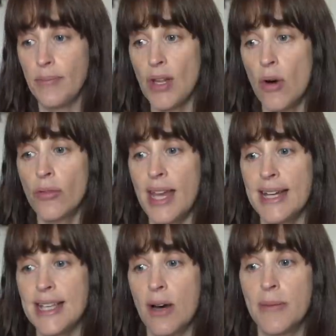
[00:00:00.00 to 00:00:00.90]
on there
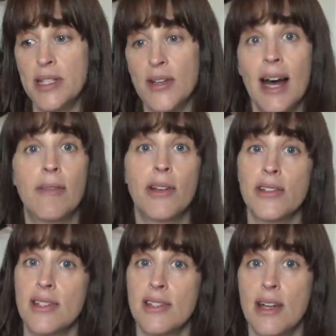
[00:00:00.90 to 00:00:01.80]
to help me do that. I've
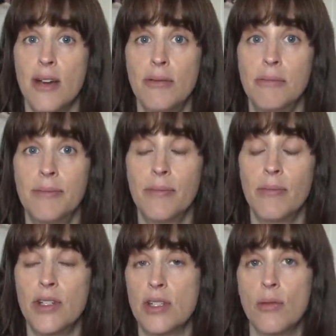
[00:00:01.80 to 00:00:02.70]
lost a stone,
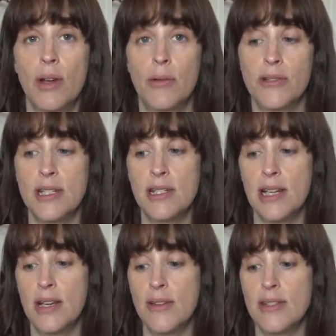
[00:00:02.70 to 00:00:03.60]
which is all I wanted to
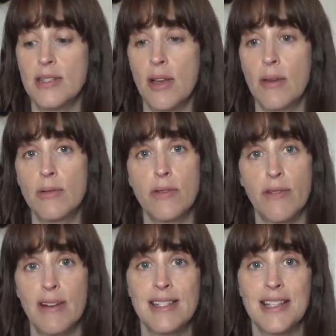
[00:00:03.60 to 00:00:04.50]
lose, so it was a
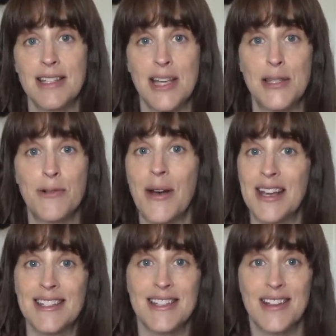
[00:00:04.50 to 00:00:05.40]
very successful
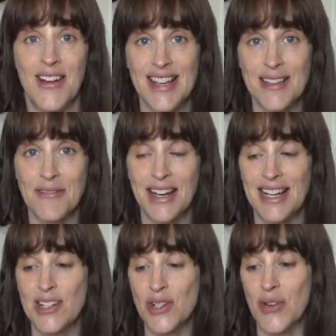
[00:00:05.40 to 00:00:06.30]
exercise. I
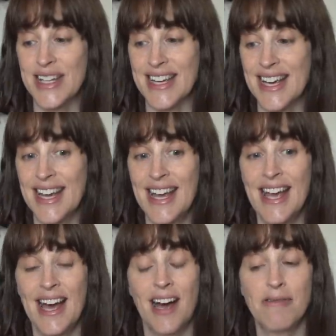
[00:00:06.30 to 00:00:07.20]
really enjoyed it.
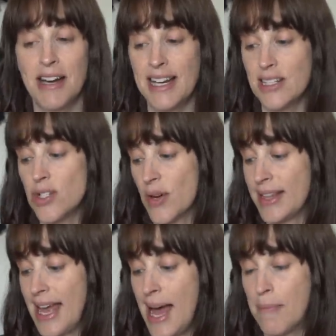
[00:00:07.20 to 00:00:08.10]
I really enjoyed
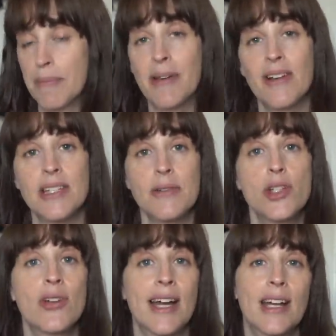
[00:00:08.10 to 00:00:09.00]
the app, but because I was
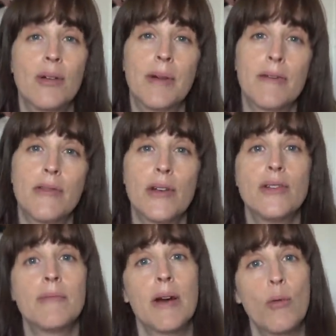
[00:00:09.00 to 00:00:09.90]
tracking all my
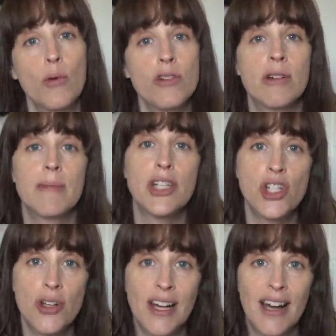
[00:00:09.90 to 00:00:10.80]
food and my water and my
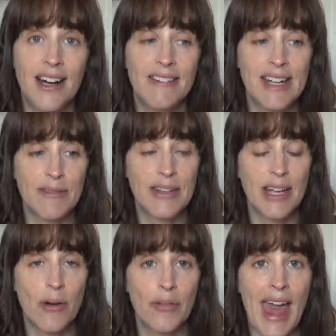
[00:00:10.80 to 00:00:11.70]
sugar and
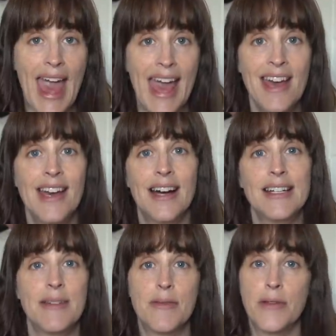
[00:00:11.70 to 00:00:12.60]
everything on there, I
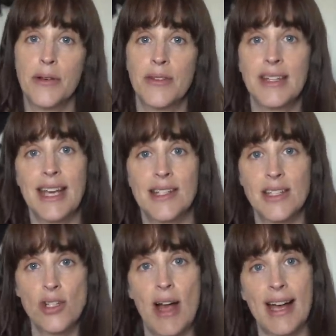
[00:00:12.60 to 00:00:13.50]
didn't feel the need
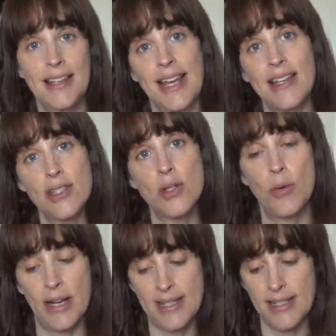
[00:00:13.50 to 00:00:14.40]
to track things
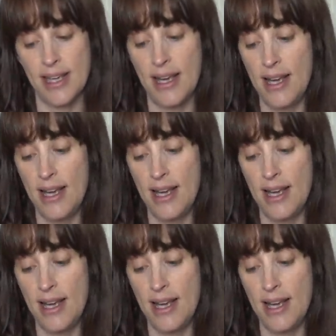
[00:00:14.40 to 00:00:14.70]
twice.